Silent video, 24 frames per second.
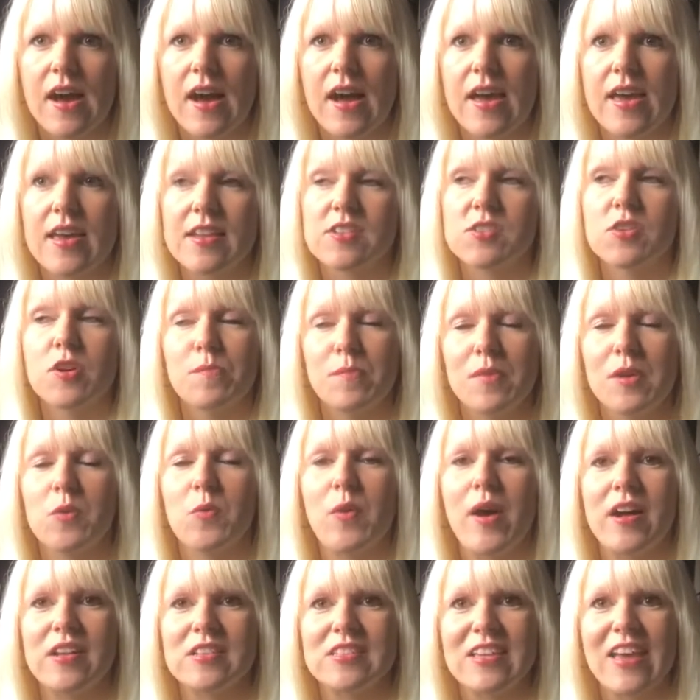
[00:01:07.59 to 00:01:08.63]
It took me a
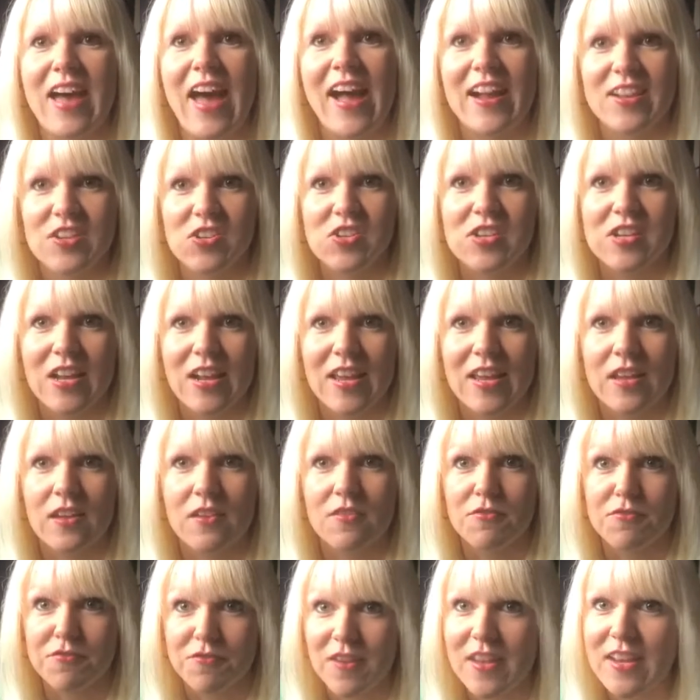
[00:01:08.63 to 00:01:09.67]
while to actually
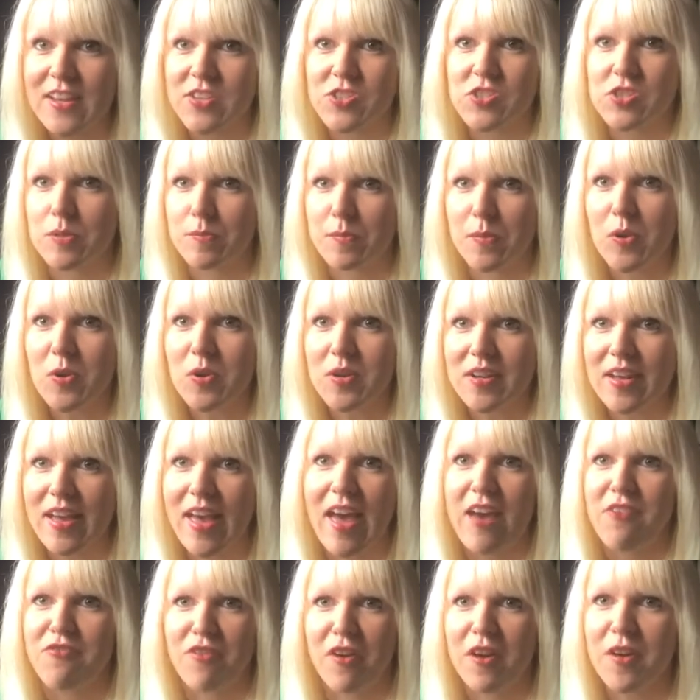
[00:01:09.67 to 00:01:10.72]
finish a book,
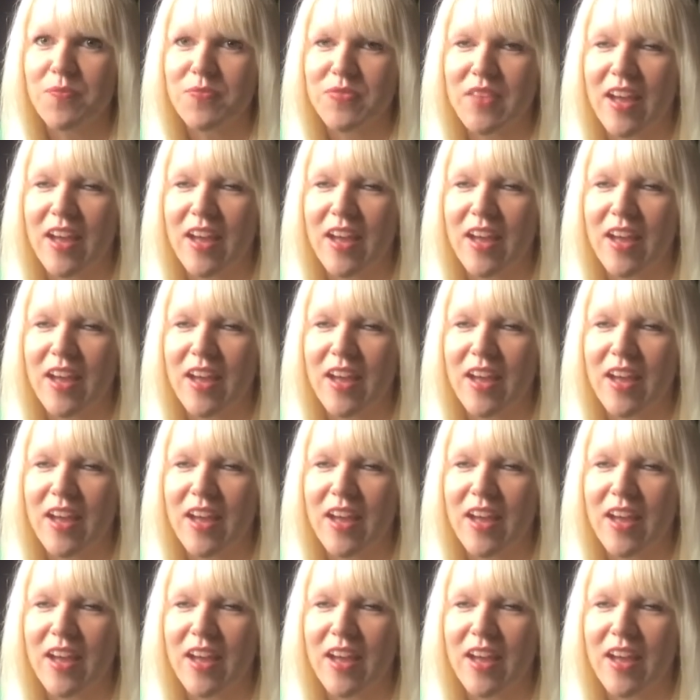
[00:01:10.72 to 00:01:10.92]
ever.